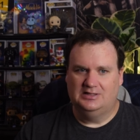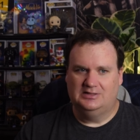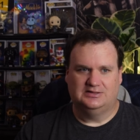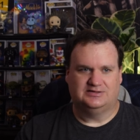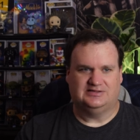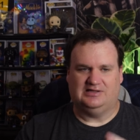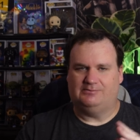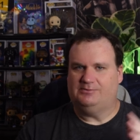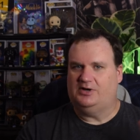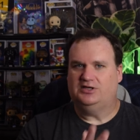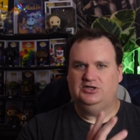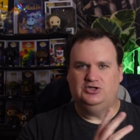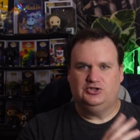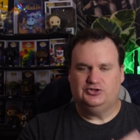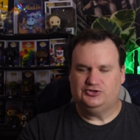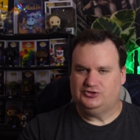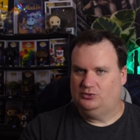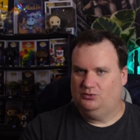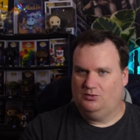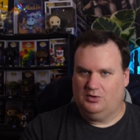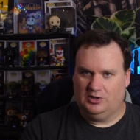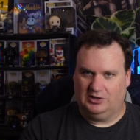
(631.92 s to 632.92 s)
someone I
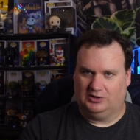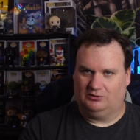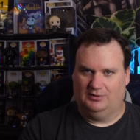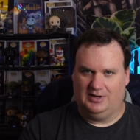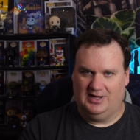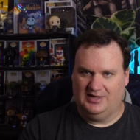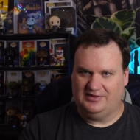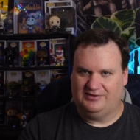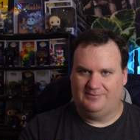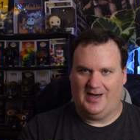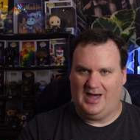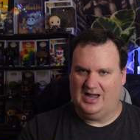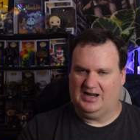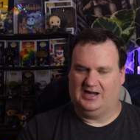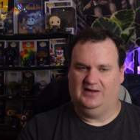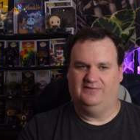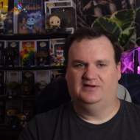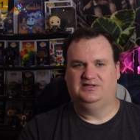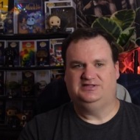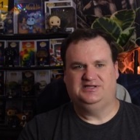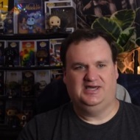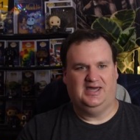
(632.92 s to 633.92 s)
used to work with back
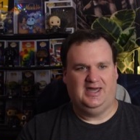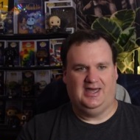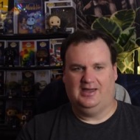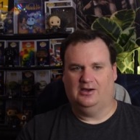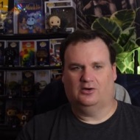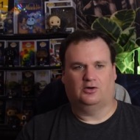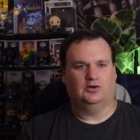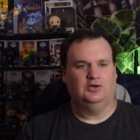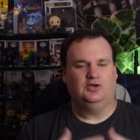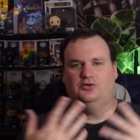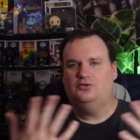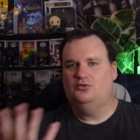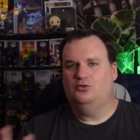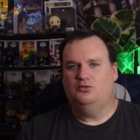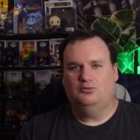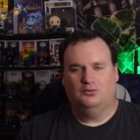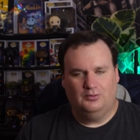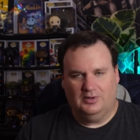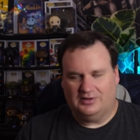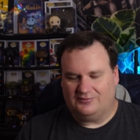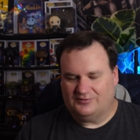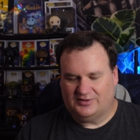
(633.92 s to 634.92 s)
in the day, or who,
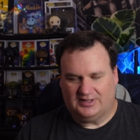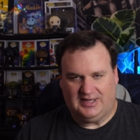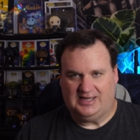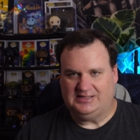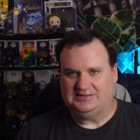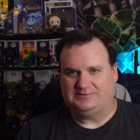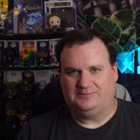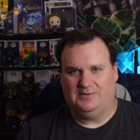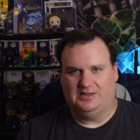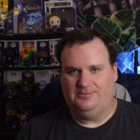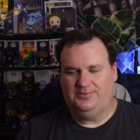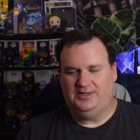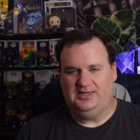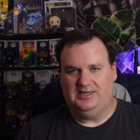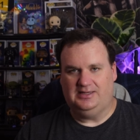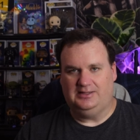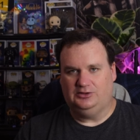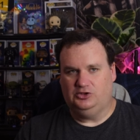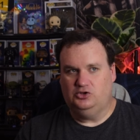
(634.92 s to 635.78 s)
whatever the case may be.